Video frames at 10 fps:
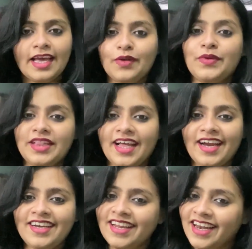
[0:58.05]
And with
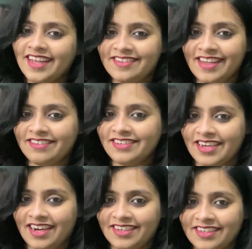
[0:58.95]
that, let's get
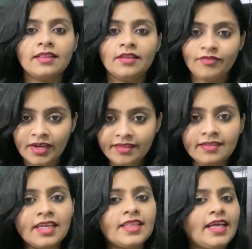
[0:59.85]
started. The
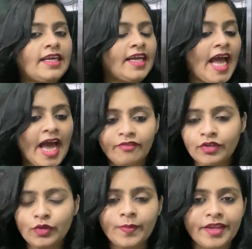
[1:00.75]
first thing that I
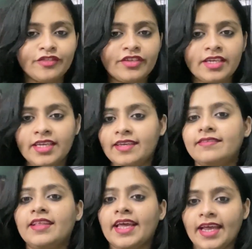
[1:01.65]
have to mention
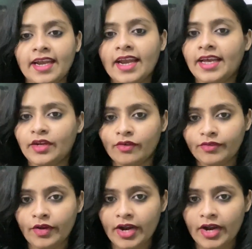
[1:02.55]
is the headline of your